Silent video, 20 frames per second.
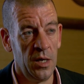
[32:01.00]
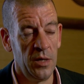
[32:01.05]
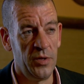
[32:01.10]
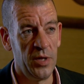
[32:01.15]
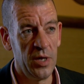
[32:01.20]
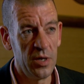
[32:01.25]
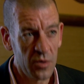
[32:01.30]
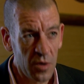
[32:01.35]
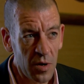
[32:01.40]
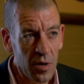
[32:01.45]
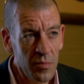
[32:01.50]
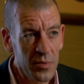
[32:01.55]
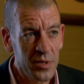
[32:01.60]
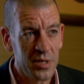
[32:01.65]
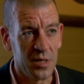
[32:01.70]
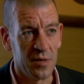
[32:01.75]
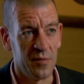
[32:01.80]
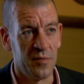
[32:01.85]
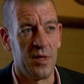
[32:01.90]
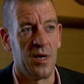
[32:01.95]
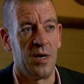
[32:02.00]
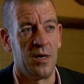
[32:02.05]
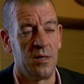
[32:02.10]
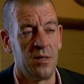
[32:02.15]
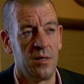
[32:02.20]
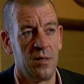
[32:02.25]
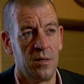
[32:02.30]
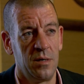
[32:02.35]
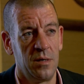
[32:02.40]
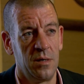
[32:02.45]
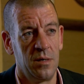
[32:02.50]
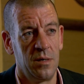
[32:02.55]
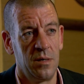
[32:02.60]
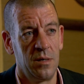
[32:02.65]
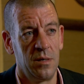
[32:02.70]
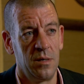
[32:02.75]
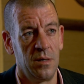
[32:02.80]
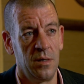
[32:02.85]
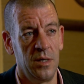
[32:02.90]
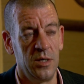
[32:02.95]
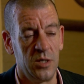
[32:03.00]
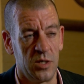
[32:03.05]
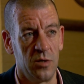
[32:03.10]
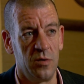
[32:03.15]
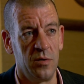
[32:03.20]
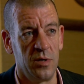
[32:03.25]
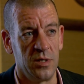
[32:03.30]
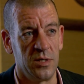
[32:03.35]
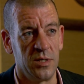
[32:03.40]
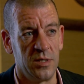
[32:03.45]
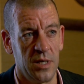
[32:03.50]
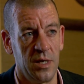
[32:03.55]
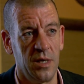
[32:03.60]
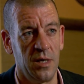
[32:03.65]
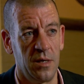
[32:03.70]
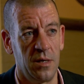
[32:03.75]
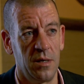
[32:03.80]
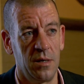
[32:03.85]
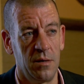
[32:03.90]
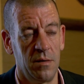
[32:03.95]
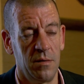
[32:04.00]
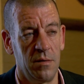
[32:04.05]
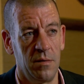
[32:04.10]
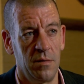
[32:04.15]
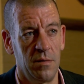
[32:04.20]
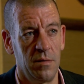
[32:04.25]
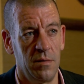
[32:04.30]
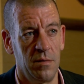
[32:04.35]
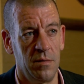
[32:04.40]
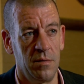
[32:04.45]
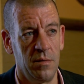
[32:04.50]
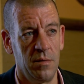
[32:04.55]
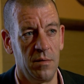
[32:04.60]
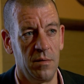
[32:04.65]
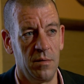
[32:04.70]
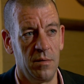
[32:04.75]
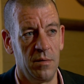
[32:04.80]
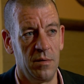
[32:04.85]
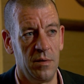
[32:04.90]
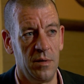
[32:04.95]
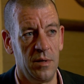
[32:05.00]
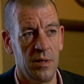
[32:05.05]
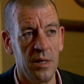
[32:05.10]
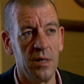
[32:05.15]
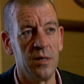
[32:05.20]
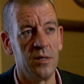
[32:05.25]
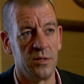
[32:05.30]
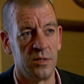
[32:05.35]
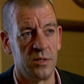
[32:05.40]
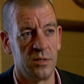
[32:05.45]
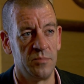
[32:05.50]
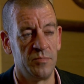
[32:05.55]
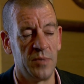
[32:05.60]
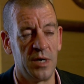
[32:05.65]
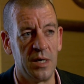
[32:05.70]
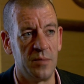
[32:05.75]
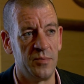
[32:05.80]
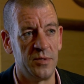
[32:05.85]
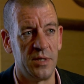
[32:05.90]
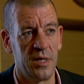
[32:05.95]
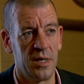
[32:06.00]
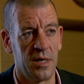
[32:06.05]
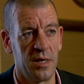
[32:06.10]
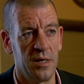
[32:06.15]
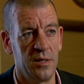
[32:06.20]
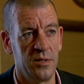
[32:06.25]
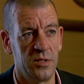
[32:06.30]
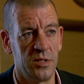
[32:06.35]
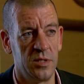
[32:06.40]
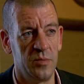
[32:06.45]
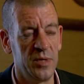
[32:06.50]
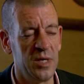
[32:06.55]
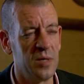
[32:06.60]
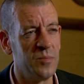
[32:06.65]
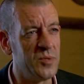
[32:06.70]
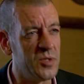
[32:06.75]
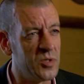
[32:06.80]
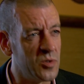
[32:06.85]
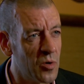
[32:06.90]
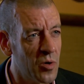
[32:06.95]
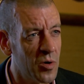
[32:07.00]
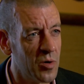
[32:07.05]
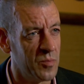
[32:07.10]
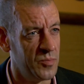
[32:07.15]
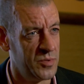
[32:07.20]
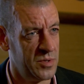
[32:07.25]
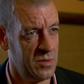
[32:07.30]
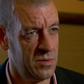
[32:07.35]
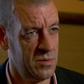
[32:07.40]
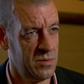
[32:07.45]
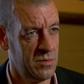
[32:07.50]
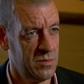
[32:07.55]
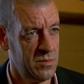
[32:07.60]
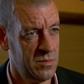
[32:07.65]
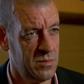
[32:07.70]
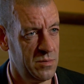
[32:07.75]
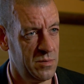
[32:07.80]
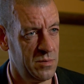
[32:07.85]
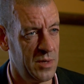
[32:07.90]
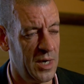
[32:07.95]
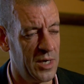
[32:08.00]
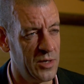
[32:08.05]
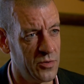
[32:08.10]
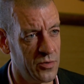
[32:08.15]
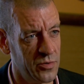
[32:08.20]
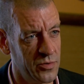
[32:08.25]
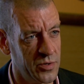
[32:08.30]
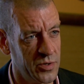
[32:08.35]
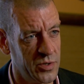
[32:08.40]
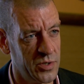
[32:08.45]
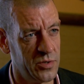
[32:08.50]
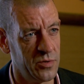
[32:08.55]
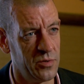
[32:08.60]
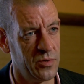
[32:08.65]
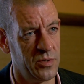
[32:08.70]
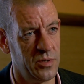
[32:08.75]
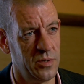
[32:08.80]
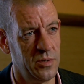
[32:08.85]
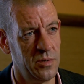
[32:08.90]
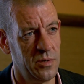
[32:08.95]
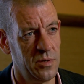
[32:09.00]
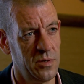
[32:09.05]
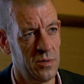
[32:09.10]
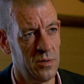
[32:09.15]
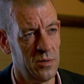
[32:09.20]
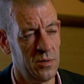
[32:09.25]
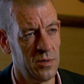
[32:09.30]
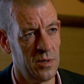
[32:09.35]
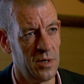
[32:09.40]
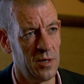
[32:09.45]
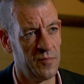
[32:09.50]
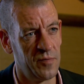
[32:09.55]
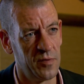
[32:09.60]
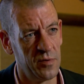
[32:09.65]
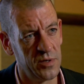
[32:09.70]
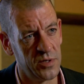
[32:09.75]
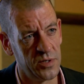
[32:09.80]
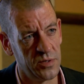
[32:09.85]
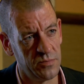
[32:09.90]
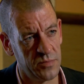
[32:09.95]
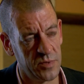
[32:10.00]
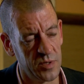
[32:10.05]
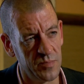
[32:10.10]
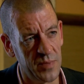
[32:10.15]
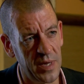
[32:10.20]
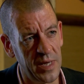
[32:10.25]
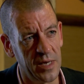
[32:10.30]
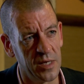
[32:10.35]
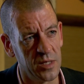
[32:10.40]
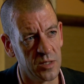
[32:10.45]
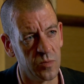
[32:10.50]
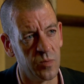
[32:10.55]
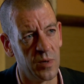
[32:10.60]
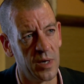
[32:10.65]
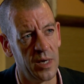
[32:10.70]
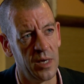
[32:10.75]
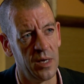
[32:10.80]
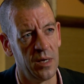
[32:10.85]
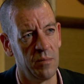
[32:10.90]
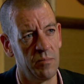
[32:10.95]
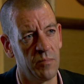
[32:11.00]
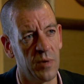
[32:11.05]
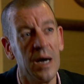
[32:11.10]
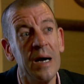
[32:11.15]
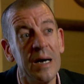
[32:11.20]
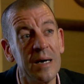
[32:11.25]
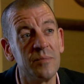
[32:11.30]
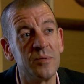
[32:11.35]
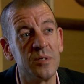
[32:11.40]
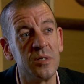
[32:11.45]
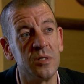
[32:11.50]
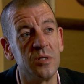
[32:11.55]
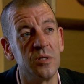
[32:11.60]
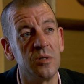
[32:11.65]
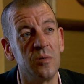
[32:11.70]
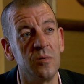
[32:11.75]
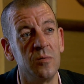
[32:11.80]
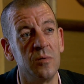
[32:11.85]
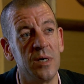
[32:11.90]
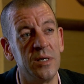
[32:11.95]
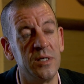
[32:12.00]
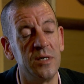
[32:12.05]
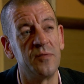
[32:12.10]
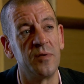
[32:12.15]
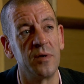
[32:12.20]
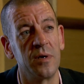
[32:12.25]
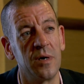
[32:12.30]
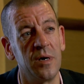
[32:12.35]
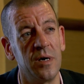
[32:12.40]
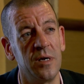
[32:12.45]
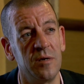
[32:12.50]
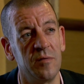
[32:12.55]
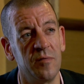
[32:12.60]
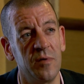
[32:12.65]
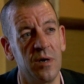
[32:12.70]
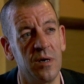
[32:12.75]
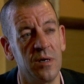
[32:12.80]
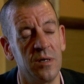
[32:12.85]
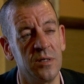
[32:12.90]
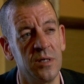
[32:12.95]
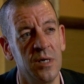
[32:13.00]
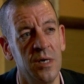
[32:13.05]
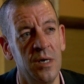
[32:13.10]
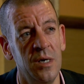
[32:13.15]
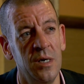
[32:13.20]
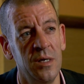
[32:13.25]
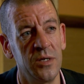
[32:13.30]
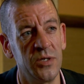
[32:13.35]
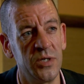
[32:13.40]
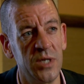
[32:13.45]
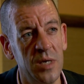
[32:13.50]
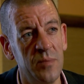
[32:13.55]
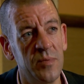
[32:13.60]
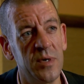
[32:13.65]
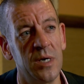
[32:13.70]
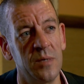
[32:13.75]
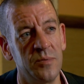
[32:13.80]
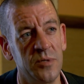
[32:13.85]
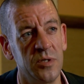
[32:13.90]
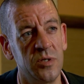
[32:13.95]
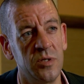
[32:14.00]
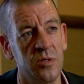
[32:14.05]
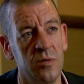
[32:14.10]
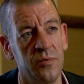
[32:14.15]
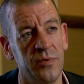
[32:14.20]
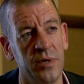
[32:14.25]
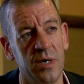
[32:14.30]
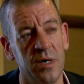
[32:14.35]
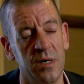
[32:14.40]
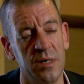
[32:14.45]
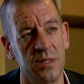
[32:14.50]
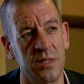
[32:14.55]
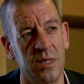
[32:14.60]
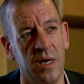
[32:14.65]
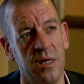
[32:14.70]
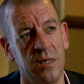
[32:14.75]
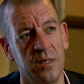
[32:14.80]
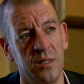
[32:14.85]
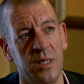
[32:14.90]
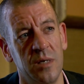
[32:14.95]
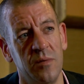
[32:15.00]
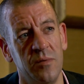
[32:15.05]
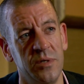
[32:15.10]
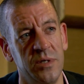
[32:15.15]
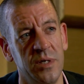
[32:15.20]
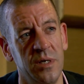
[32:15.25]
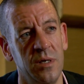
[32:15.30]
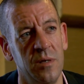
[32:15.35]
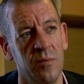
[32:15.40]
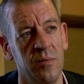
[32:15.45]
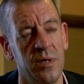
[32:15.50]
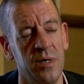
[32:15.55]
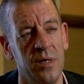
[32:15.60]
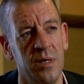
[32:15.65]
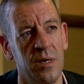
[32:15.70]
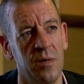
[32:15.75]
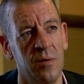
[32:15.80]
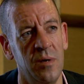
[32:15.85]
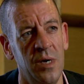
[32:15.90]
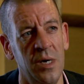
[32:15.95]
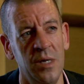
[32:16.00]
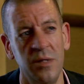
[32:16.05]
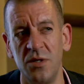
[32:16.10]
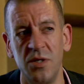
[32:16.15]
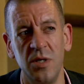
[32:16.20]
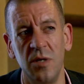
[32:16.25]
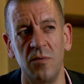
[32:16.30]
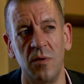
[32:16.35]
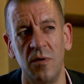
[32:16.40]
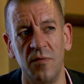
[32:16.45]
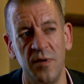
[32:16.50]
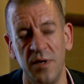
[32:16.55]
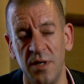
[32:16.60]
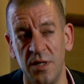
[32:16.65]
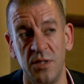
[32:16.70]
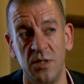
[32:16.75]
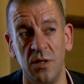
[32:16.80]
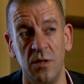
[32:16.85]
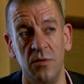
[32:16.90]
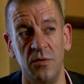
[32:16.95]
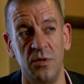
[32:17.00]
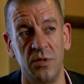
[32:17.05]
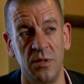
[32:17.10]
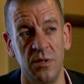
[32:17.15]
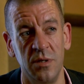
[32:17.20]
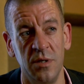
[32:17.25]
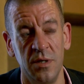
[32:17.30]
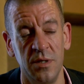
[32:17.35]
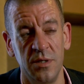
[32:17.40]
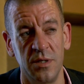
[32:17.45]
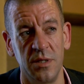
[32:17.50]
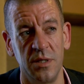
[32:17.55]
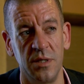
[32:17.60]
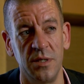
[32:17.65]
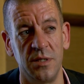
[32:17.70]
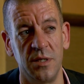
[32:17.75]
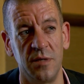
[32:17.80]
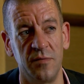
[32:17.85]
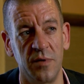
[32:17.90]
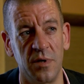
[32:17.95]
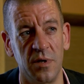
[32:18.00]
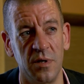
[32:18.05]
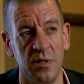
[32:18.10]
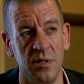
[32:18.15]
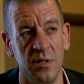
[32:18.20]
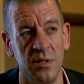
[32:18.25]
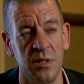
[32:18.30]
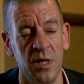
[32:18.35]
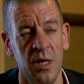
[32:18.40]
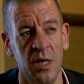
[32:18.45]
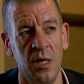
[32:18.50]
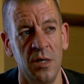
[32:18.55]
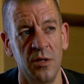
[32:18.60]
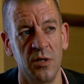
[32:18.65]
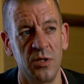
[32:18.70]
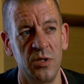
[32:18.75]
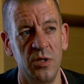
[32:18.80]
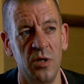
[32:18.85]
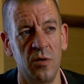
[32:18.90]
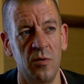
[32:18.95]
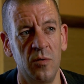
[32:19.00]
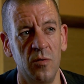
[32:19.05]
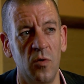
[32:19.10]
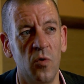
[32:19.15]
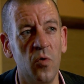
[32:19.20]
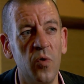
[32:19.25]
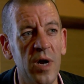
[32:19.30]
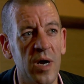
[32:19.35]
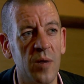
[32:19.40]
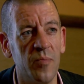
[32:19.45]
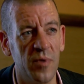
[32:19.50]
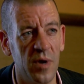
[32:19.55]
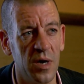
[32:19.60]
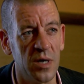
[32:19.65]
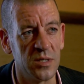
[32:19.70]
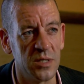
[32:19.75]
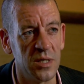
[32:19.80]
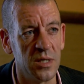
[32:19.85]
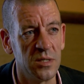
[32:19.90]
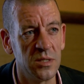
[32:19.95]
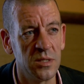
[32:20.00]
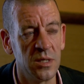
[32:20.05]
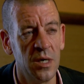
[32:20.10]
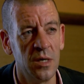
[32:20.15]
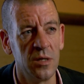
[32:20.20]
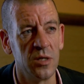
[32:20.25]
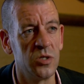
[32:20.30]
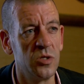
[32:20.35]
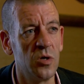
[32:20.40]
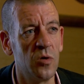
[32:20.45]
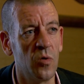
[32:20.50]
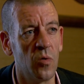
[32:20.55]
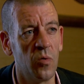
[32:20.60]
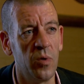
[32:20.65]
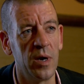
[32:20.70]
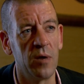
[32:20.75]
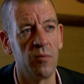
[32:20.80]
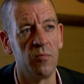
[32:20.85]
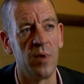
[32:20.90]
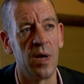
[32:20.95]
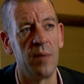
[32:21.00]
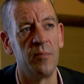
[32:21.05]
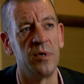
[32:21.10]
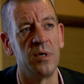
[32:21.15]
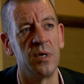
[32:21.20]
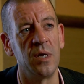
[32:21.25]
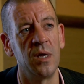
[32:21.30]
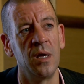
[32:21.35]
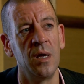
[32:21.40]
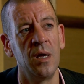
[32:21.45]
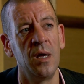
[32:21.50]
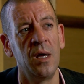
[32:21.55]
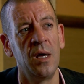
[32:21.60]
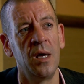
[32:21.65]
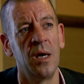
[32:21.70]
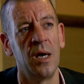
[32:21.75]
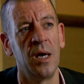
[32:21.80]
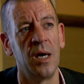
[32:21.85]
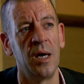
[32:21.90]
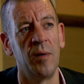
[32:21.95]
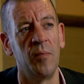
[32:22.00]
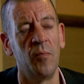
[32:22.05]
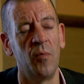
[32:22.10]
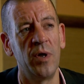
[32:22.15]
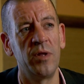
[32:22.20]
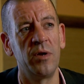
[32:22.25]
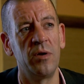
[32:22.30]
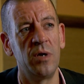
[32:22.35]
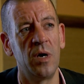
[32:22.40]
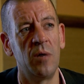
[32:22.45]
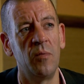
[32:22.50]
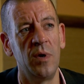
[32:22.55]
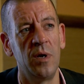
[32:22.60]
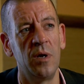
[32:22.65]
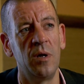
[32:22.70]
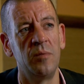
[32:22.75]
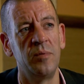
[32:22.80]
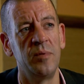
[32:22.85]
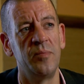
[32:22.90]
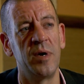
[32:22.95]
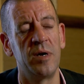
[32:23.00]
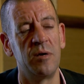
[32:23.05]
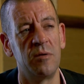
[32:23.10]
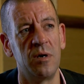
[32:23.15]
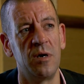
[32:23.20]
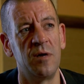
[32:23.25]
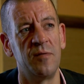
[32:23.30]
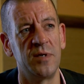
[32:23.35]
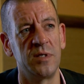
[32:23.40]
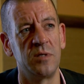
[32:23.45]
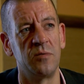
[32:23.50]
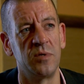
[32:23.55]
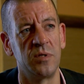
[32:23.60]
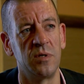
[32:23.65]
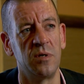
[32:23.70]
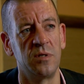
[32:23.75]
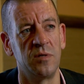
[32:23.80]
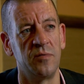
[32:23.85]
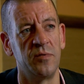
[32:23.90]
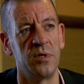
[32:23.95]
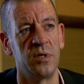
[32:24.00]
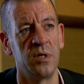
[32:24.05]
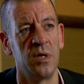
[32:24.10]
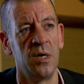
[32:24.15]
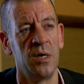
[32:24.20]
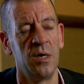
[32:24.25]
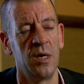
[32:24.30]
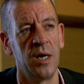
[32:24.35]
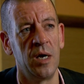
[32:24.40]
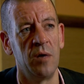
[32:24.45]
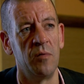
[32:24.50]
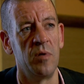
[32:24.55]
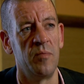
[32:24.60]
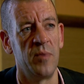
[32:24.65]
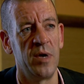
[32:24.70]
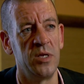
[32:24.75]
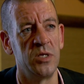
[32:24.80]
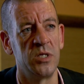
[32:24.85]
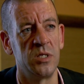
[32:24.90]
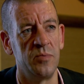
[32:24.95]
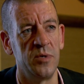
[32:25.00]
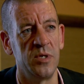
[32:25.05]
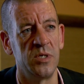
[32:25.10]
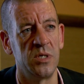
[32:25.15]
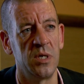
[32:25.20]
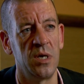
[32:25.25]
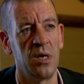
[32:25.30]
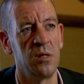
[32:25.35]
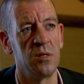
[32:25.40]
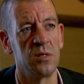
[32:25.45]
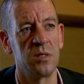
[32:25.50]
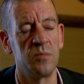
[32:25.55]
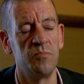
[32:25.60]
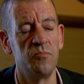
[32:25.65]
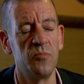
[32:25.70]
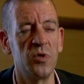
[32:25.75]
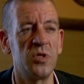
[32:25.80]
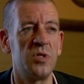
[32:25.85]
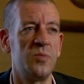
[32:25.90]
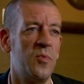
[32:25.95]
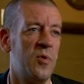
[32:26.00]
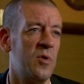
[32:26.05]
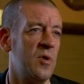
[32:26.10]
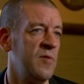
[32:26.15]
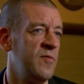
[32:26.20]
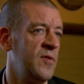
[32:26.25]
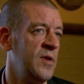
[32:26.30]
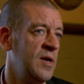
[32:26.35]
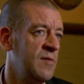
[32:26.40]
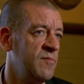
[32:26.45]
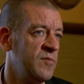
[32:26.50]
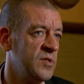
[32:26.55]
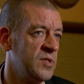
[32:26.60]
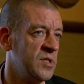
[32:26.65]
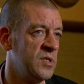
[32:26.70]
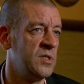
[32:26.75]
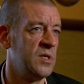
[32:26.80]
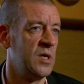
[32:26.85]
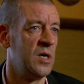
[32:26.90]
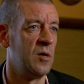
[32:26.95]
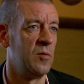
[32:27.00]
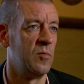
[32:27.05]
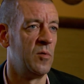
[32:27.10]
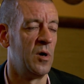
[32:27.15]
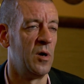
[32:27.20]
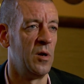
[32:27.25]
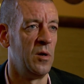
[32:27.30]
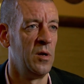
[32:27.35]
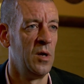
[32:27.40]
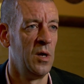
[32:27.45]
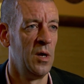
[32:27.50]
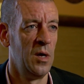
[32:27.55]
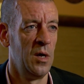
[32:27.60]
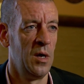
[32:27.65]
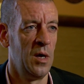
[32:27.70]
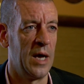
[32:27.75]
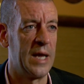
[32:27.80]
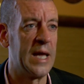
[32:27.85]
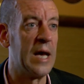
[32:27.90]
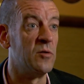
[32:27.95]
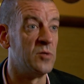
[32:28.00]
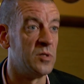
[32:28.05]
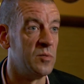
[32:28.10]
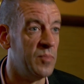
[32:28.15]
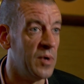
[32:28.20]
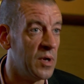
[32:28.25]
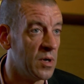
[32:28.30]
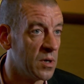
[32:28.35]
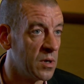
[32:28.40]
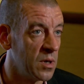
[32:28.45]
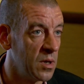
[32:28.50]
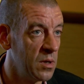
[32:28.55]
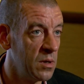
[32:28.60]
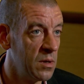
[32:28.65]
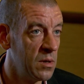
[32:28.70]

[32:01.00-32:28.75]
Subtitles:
The enormity of that is going to take years, perhaps decades, to be absorbed and understood, and for it to make its way perhaps into a different kind of Ireland. The same perhaps is true of the kind of scandals that we're dealing with now. There's no overnight solution to these difficulties. There's no quick process. There's no quick remedy. Whether or not we'll all be better off as a result of it remains to be seen. There's much more of an emphasis now on accountability,